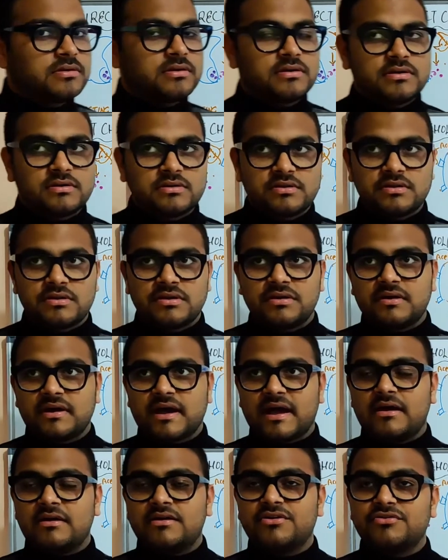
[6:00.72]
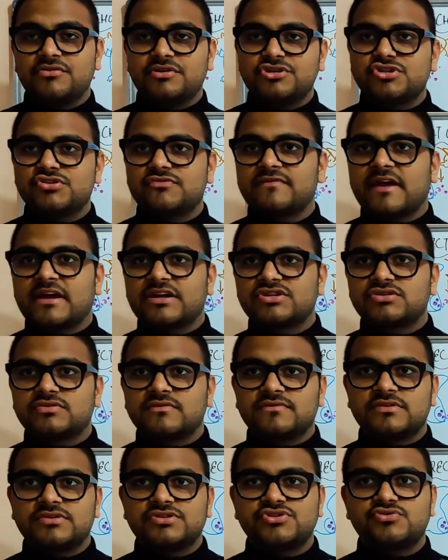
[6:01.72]
the duration of
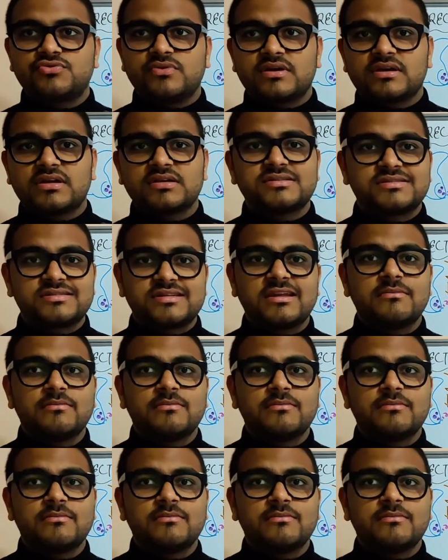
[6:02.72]
action of this drug is